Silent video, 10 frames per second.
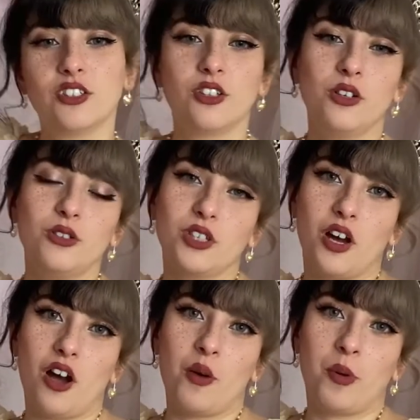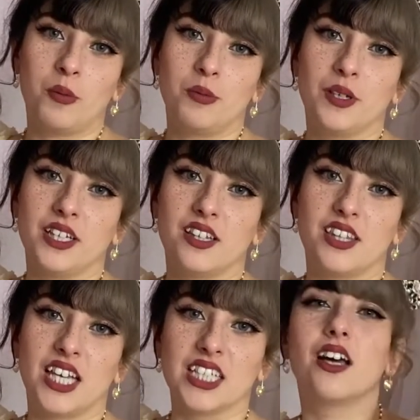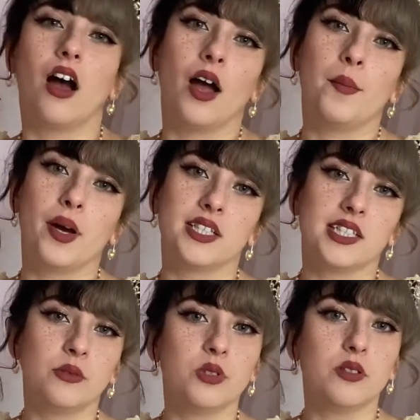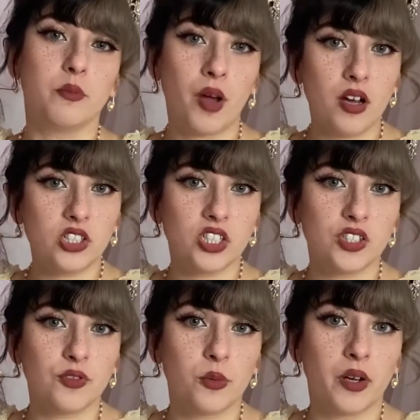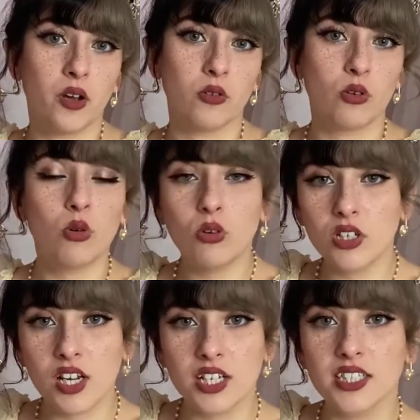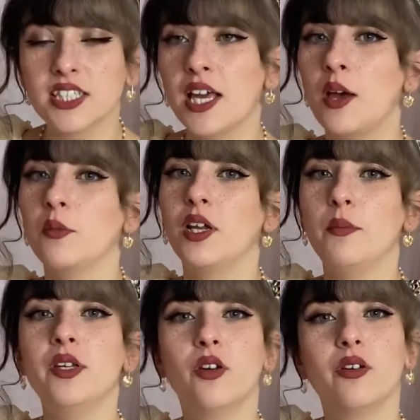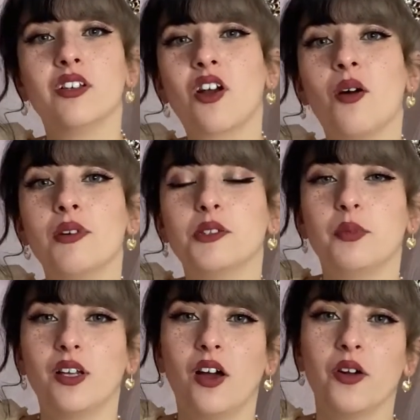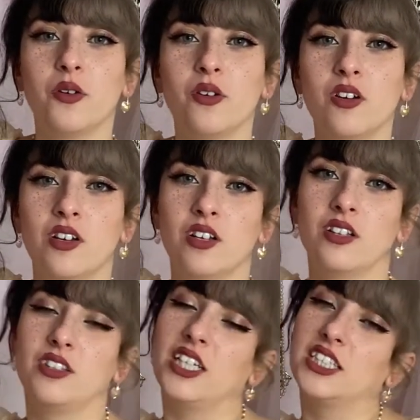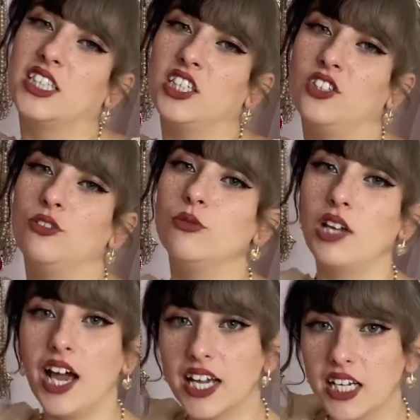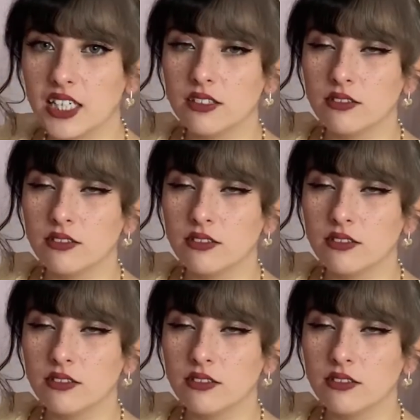those are probably the things that I personally wouldn't purchase for my own coordinates. But let me know in the comments below things that you like.